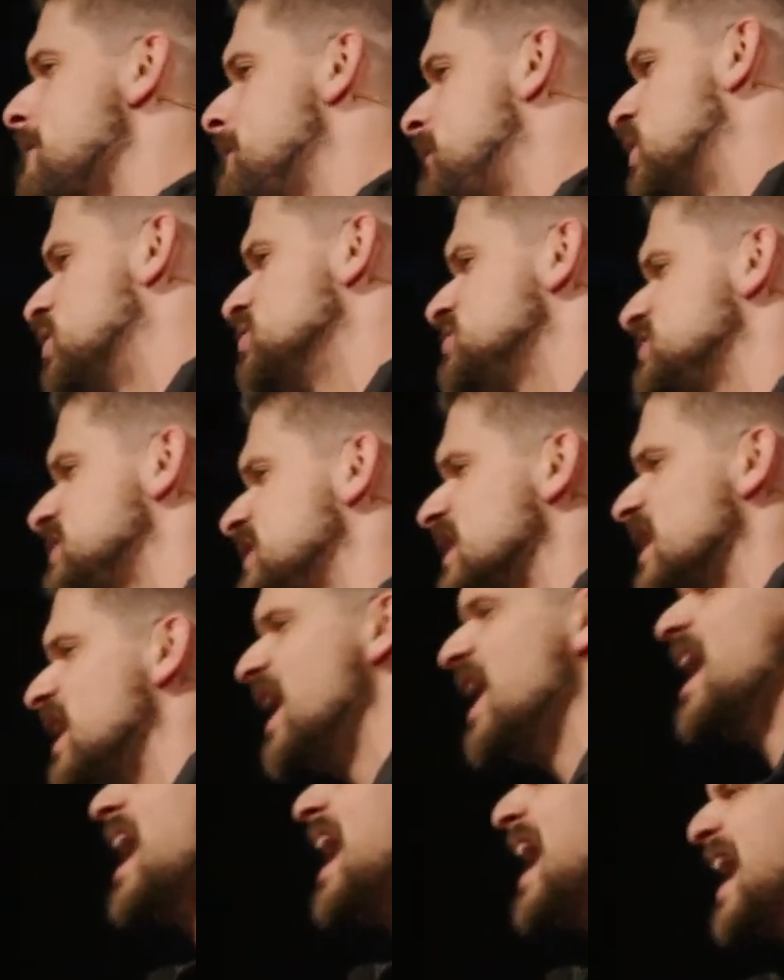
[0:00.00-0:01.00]
person,
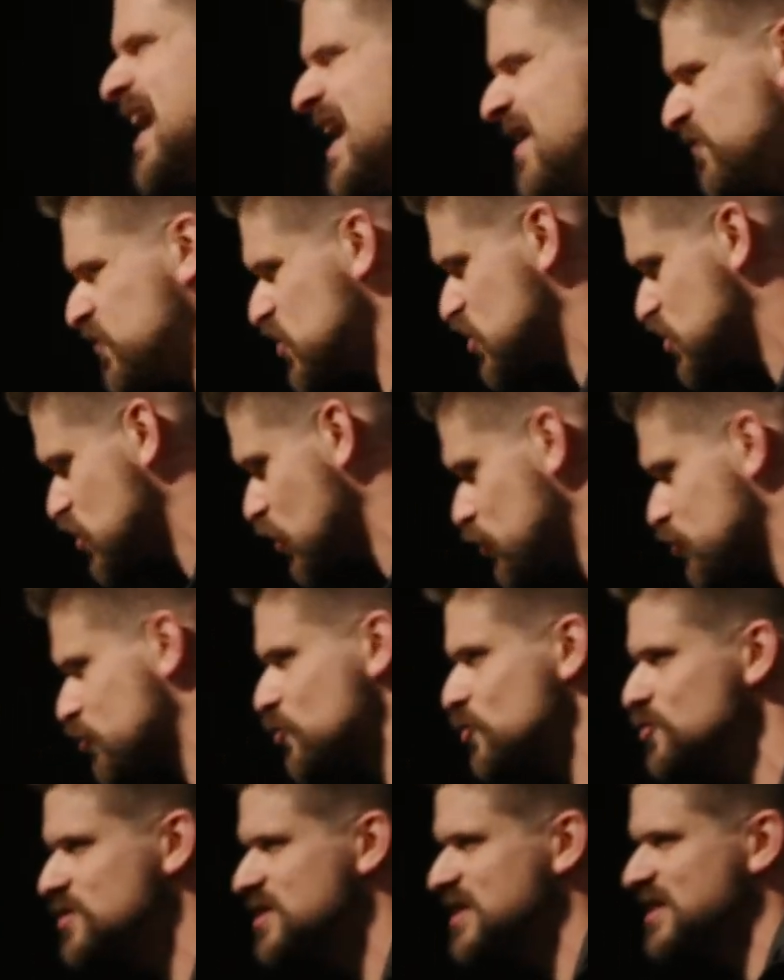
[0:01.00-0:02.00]
I have to go
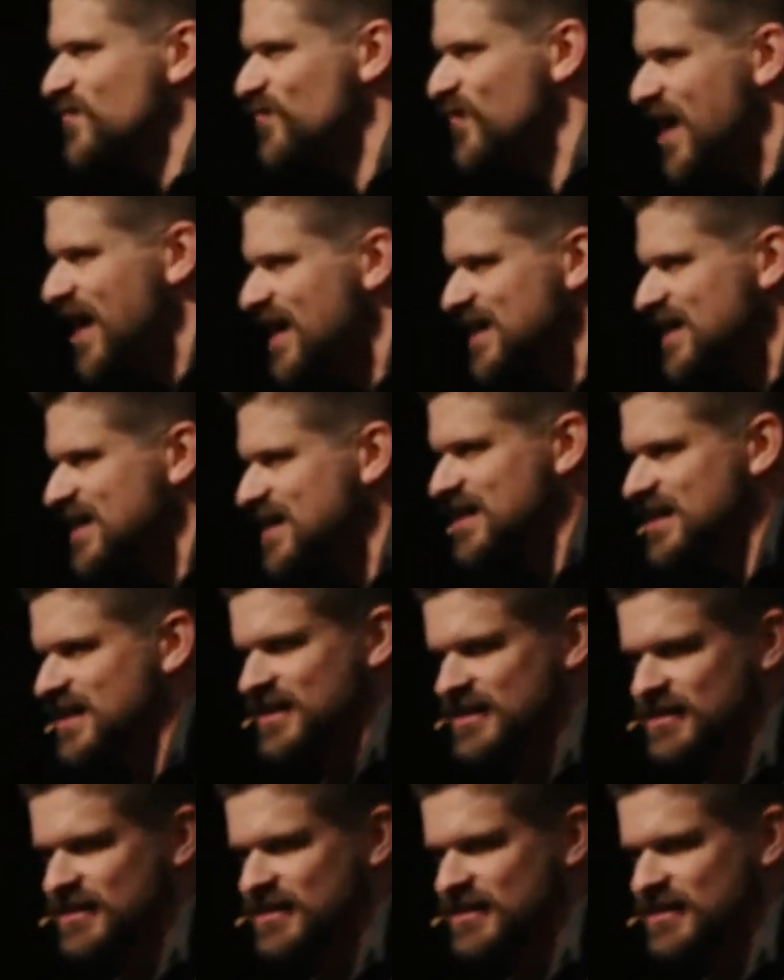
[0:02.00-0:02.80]
through this valley.